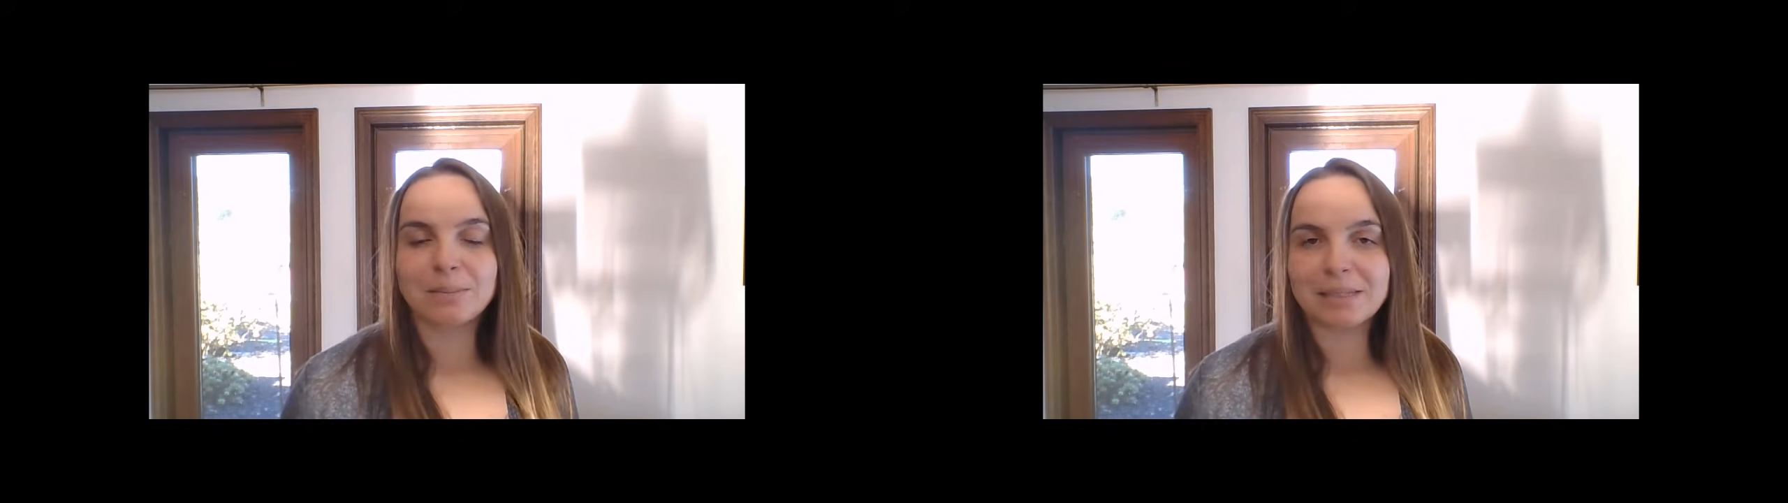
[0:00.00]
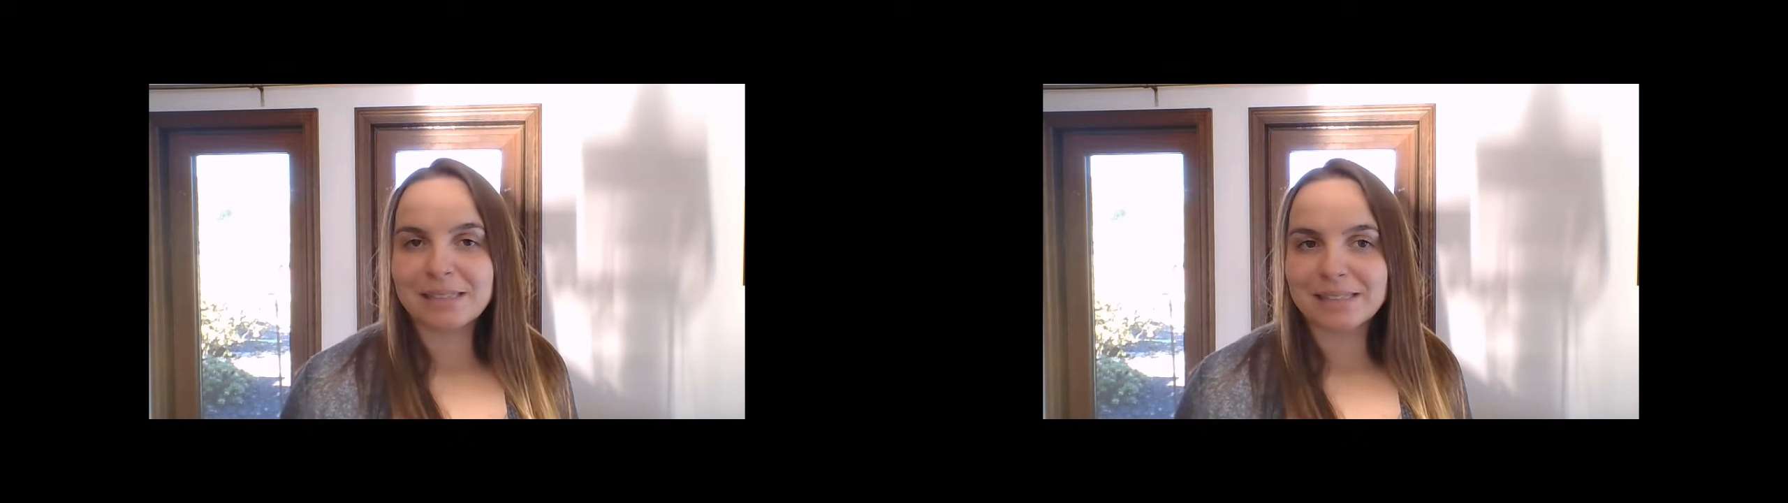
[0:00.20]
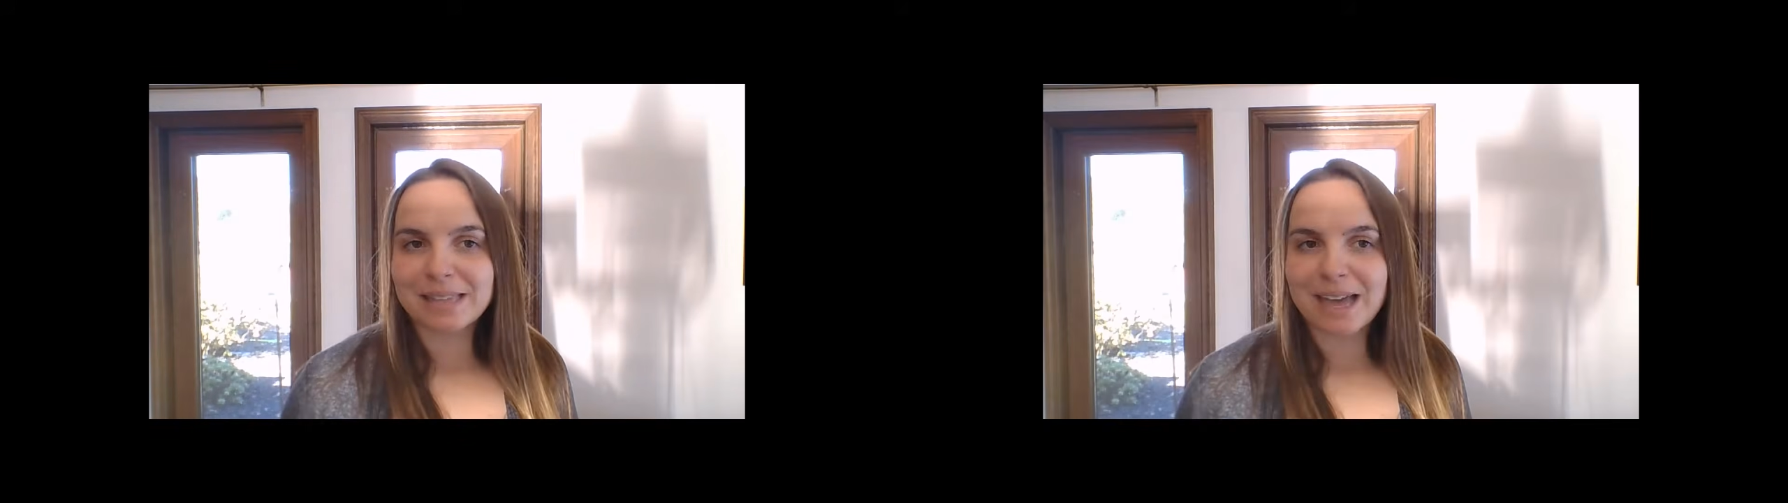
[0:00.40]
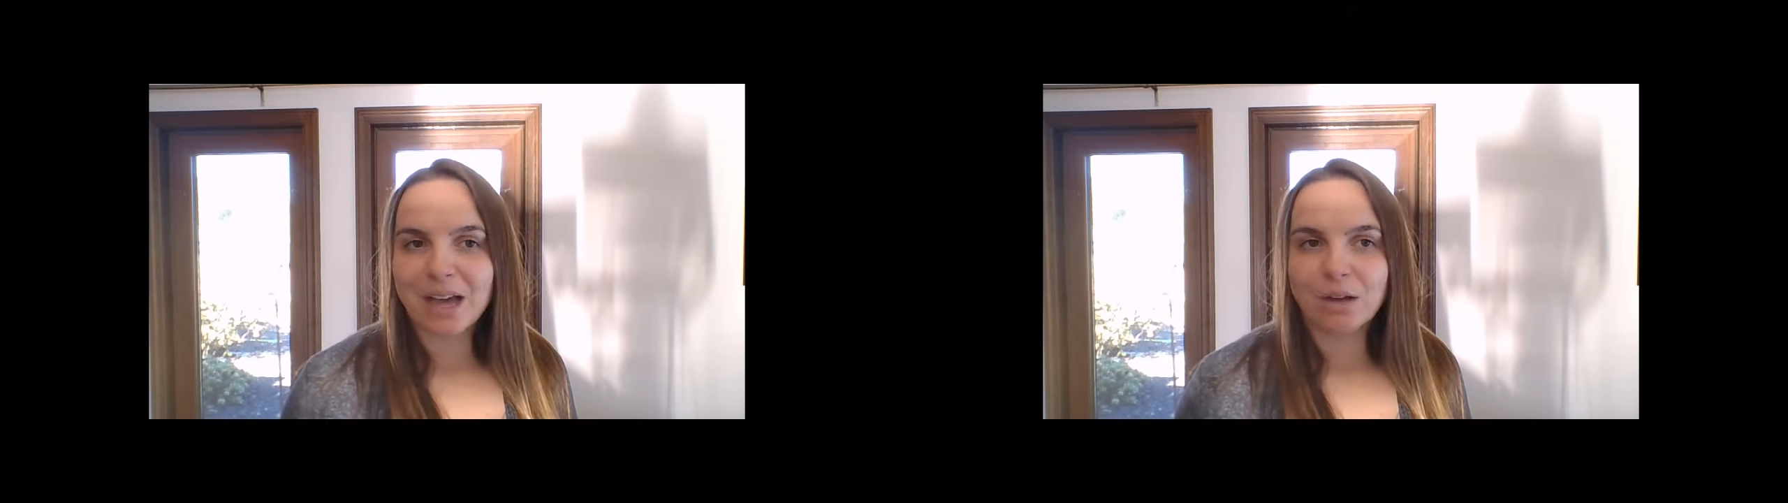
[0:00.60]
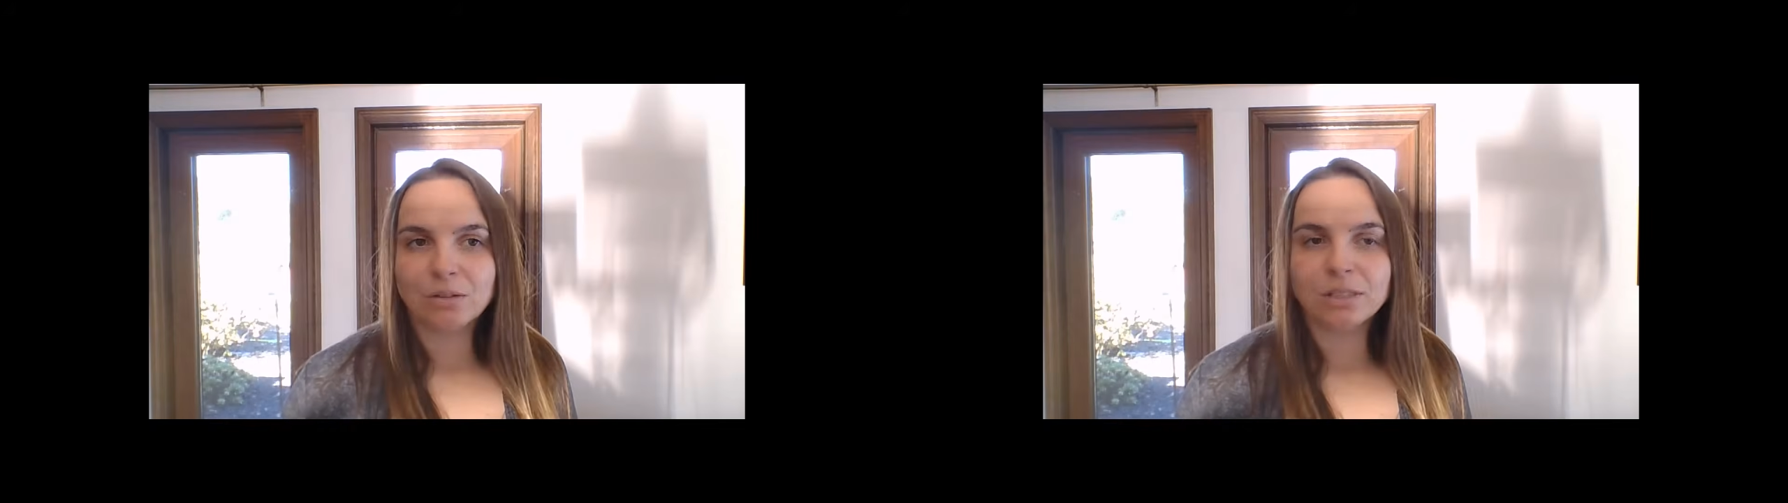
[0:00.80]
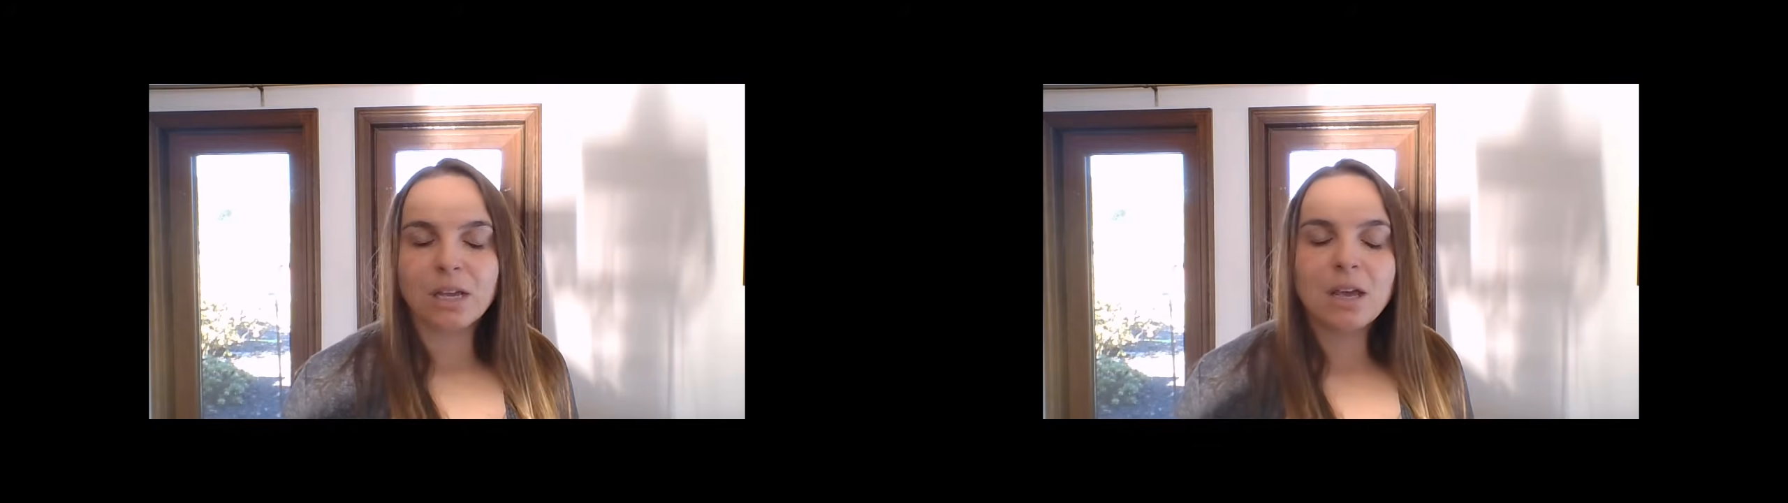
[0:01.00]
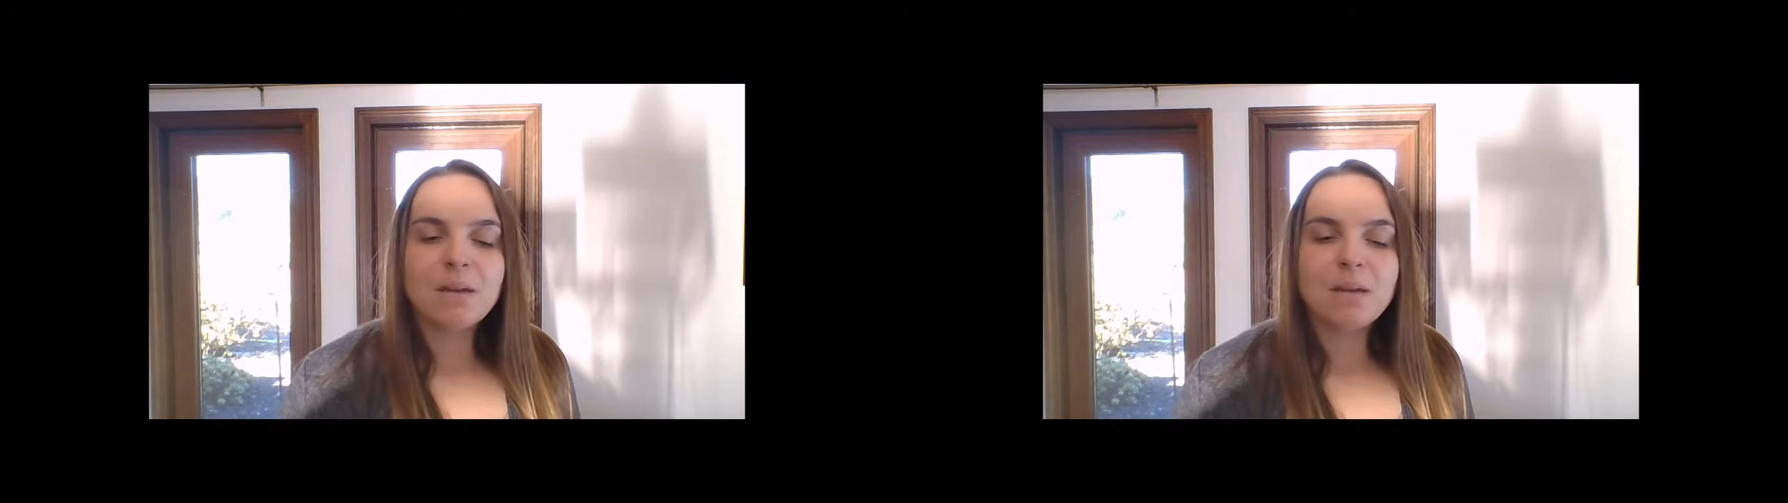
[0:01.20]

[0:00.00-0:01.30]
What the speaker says: the business account,